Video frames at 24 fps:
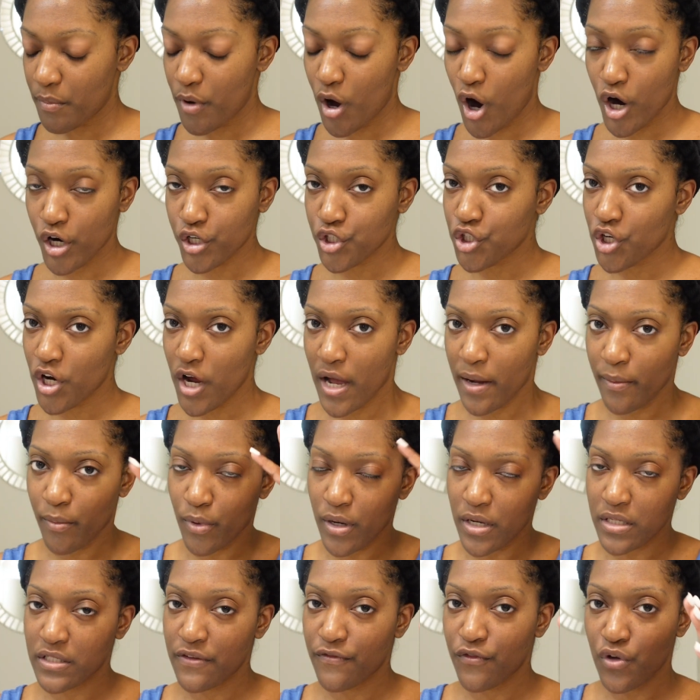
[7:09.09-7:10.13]
arch your
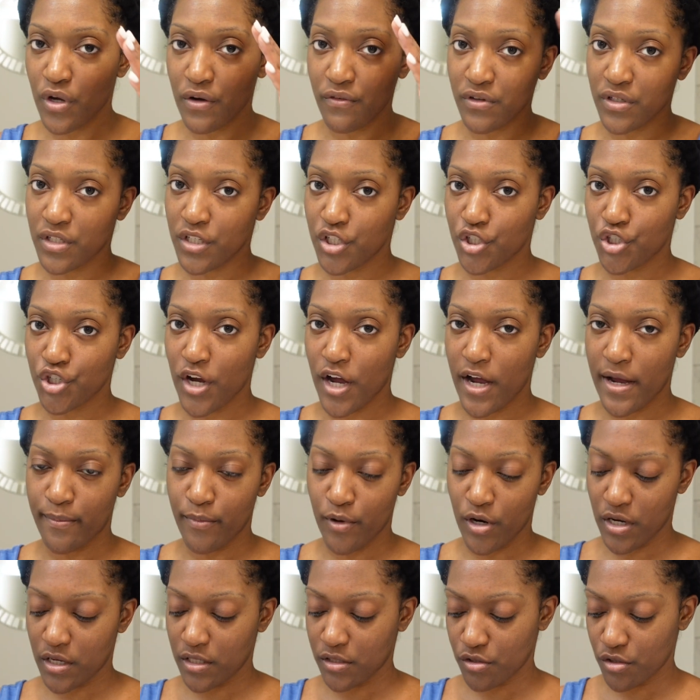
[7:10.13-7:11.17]
eyebrows if you ever did your
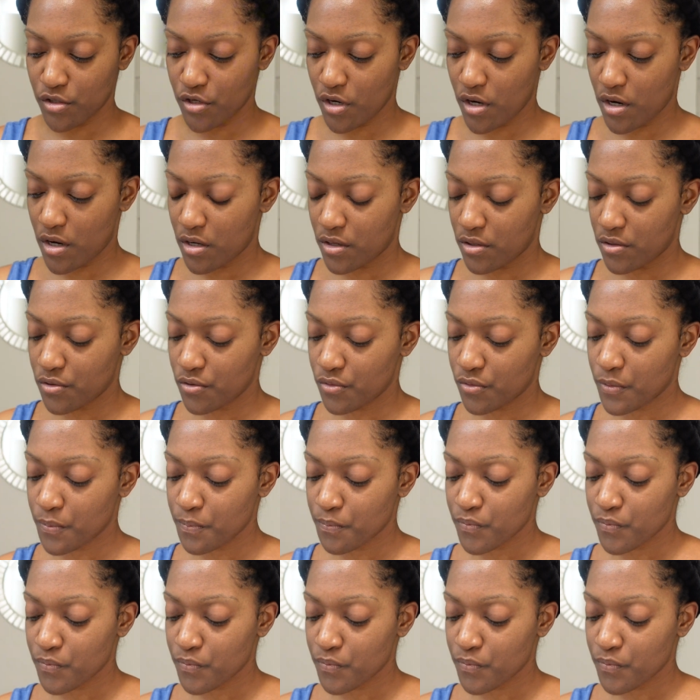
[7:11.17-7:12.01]
eyebrows on your own.